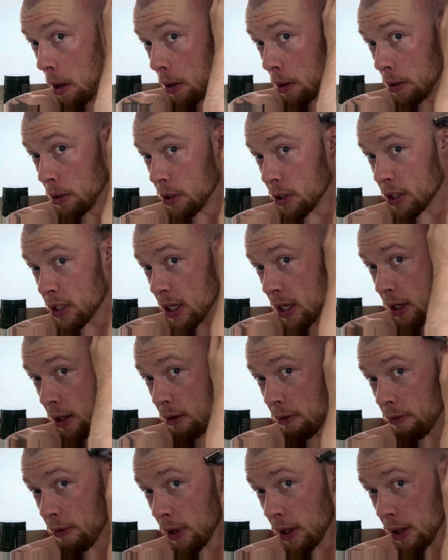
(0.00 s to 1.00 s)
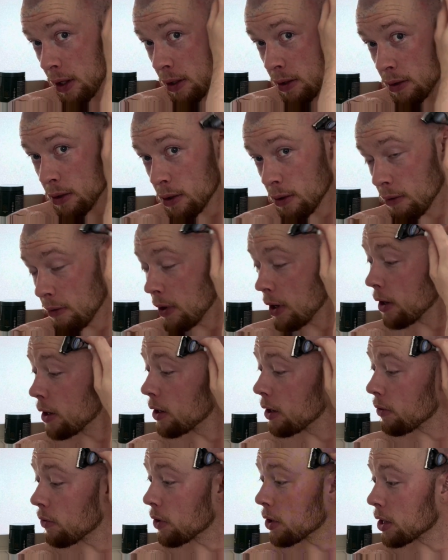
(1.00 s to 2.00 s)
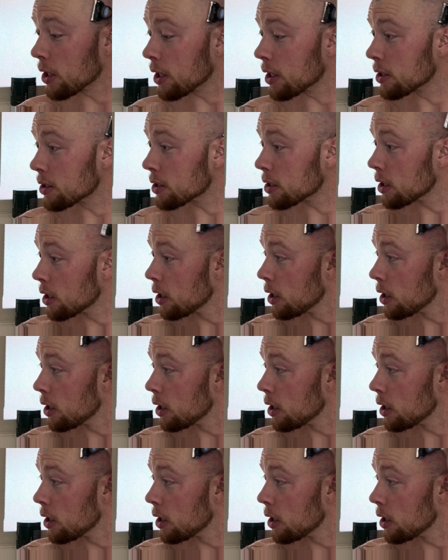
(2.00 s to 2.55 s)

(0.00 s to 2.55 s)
seeing and feeling, two very different things.